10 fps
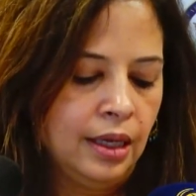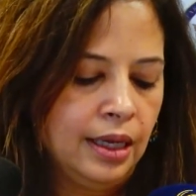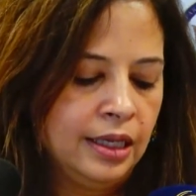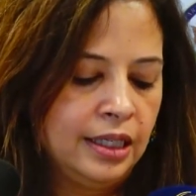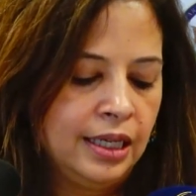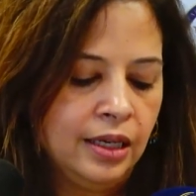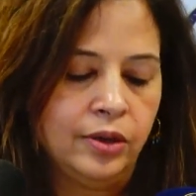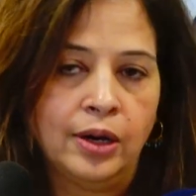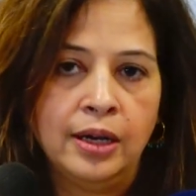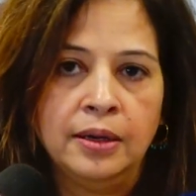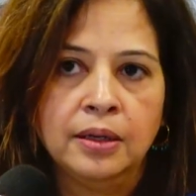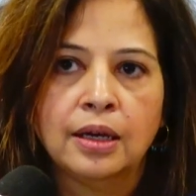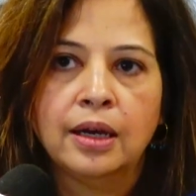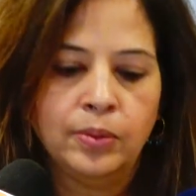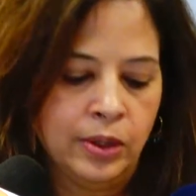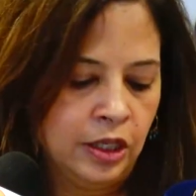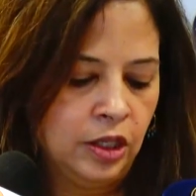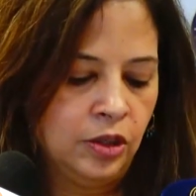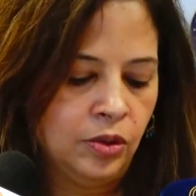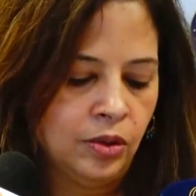In Tigray, I went
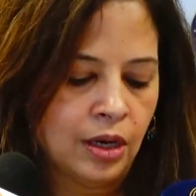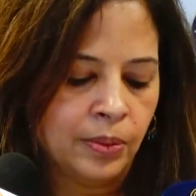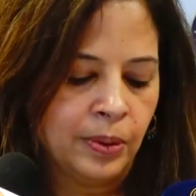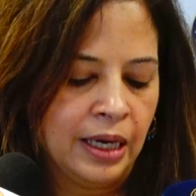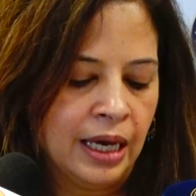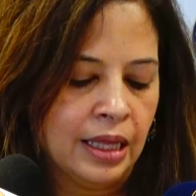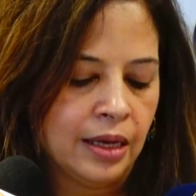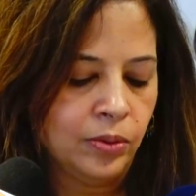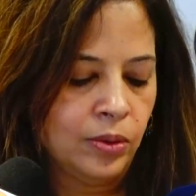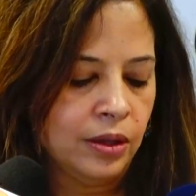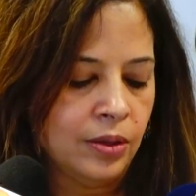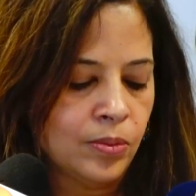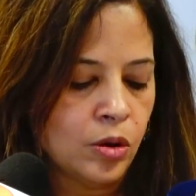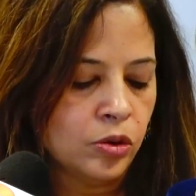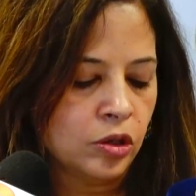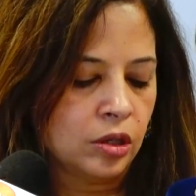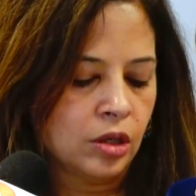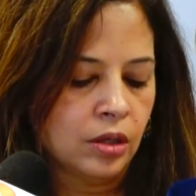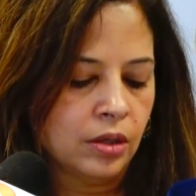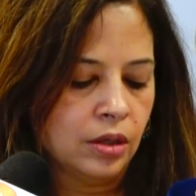to Abergele, one of the
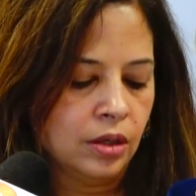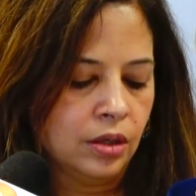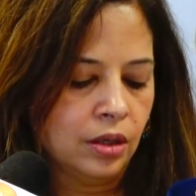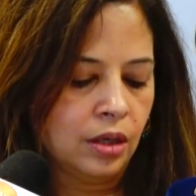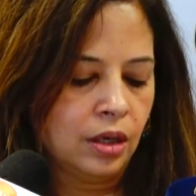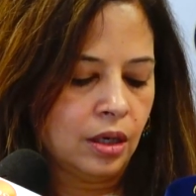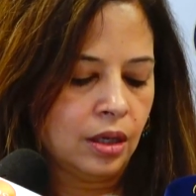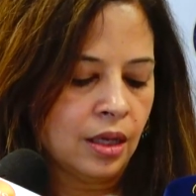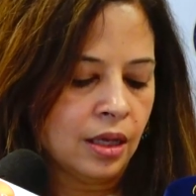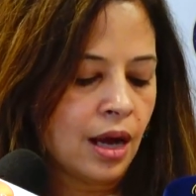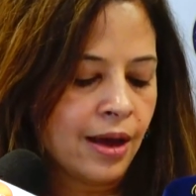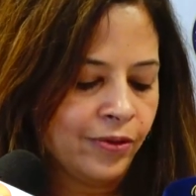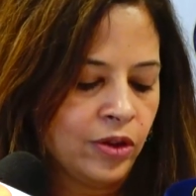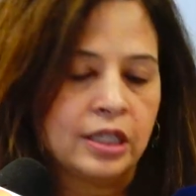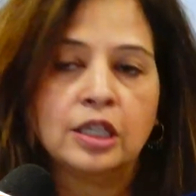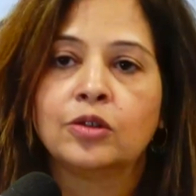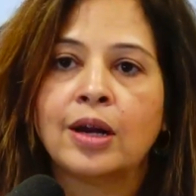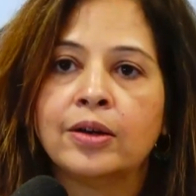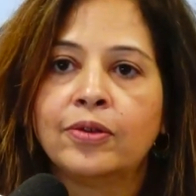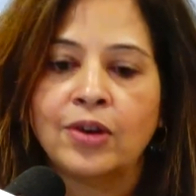most conflict and
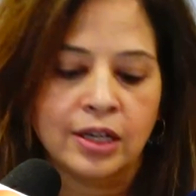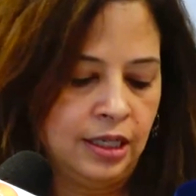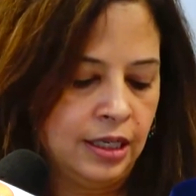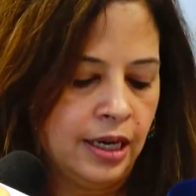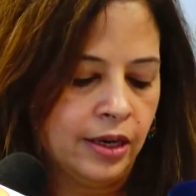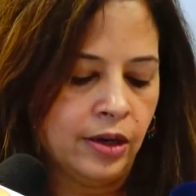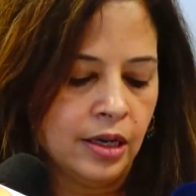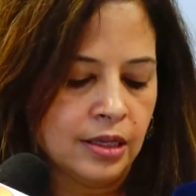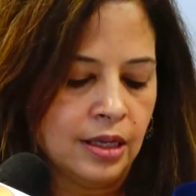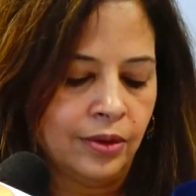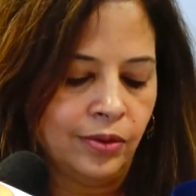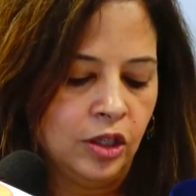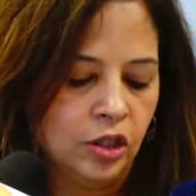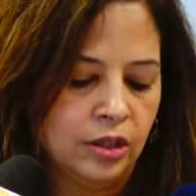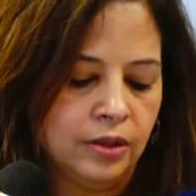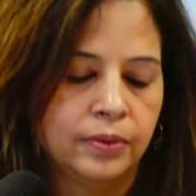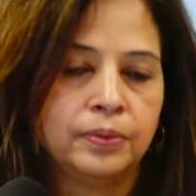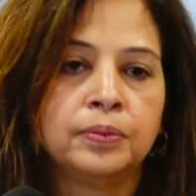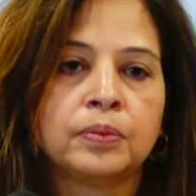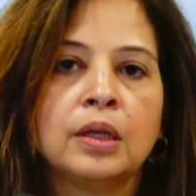drought affected areas in the region.
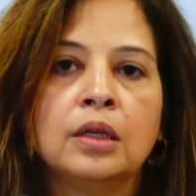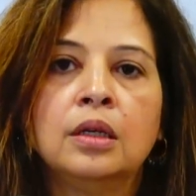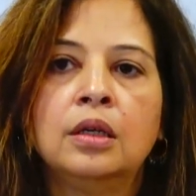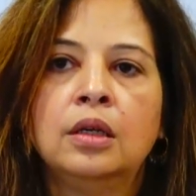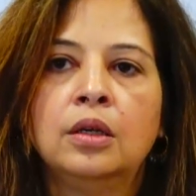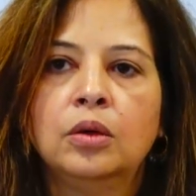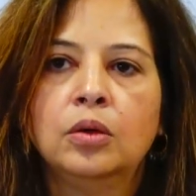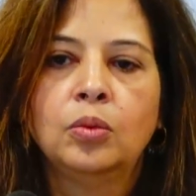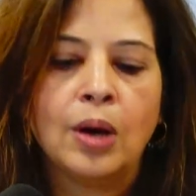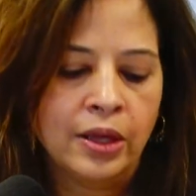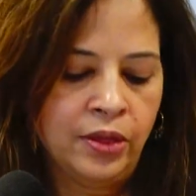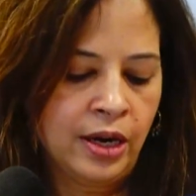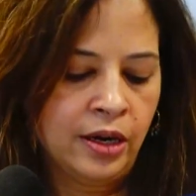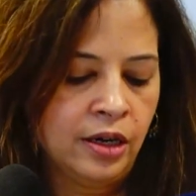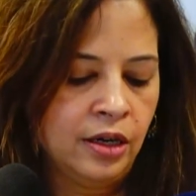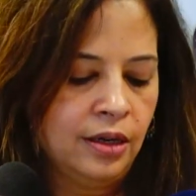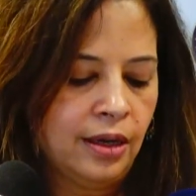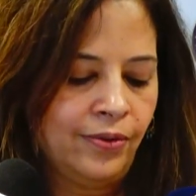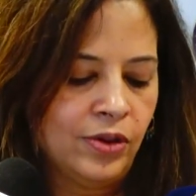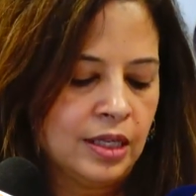While there,
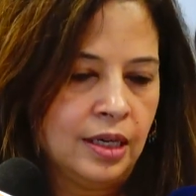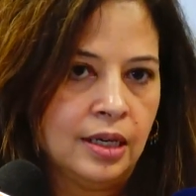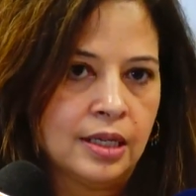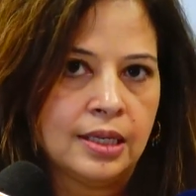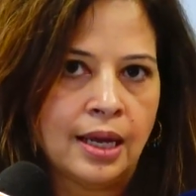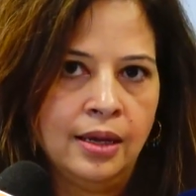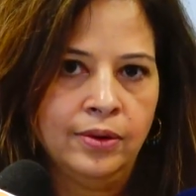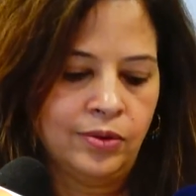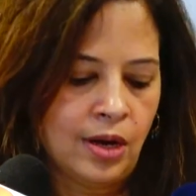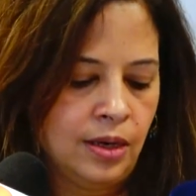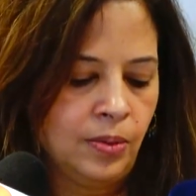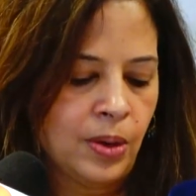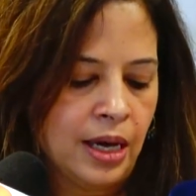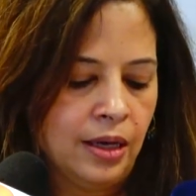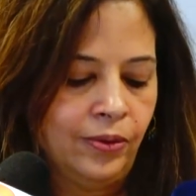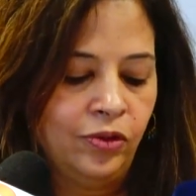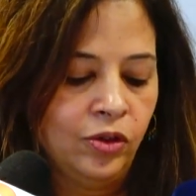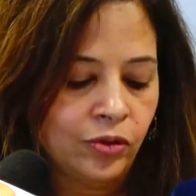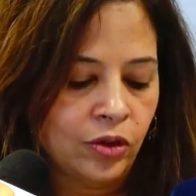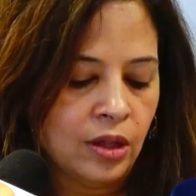I visited a site run by
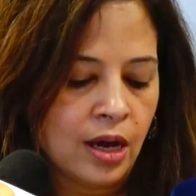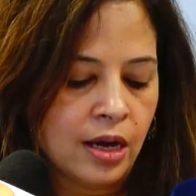Food for the